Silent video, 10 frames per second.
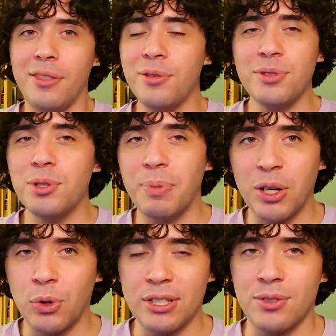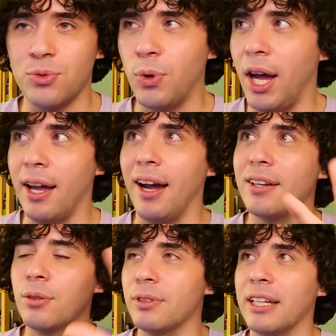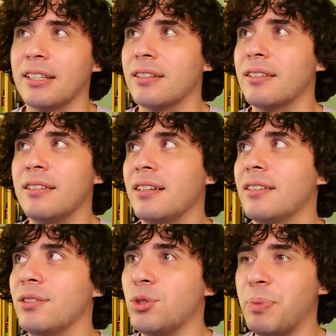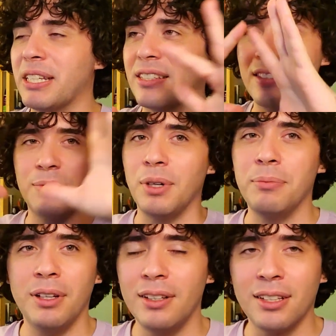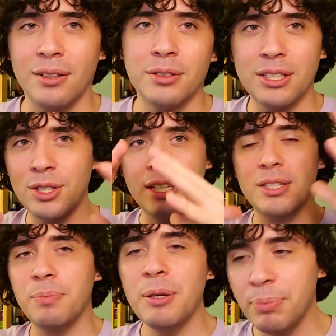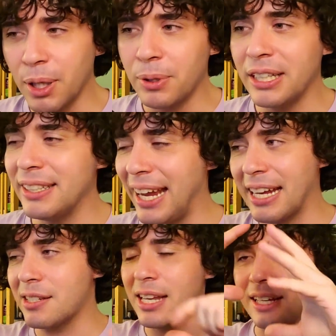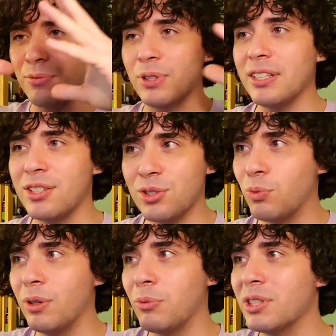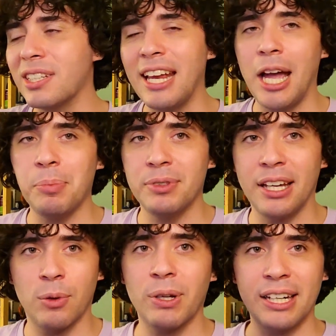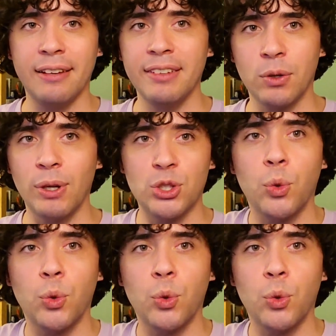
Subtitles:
Those are the big reasons why I don't like the new ping system. You know, it's a bit bloated. It really is. What's gonna happen later? We're gonna have like what,